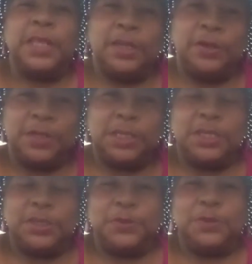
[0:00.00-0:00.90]
in order
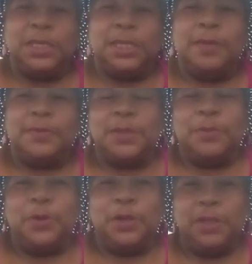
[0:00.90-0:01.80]
to truly love
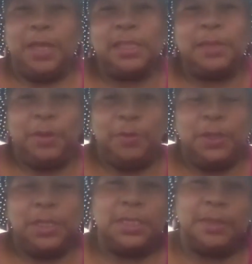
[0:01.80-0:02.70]
someone, you have to be
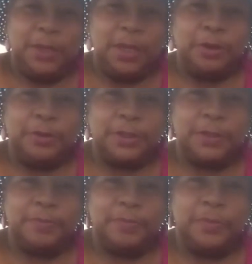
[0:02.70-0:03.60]
willing to be hurt.
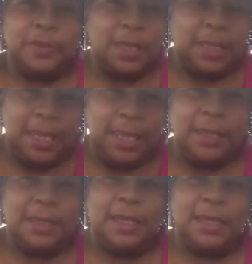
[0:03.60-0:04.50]

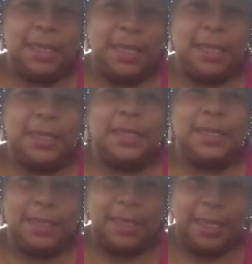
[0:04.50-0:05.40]
again and again
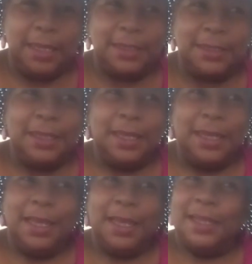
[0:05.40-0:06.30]
and again,
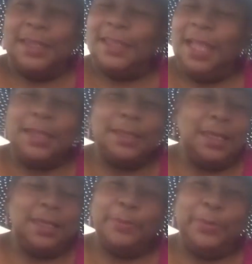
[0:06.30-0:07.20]
that
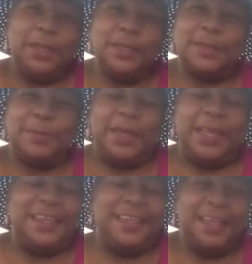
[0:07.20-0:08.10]
didn't appeal to
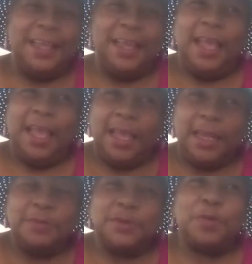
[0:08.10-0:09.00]
me.
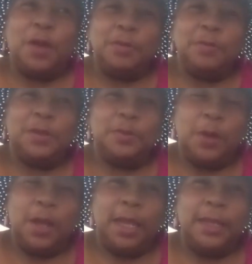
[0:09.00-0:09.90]
And it was probably
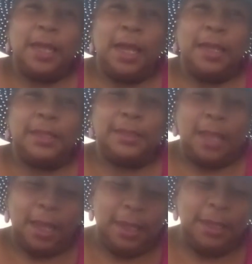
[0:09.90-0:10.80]
why
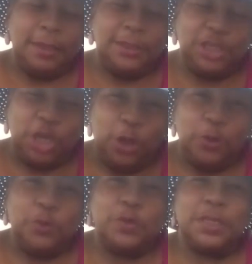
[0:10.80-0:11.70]
I
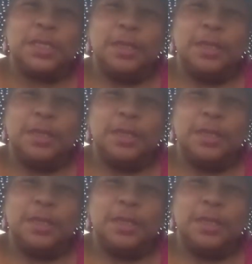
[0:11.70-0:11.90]
chose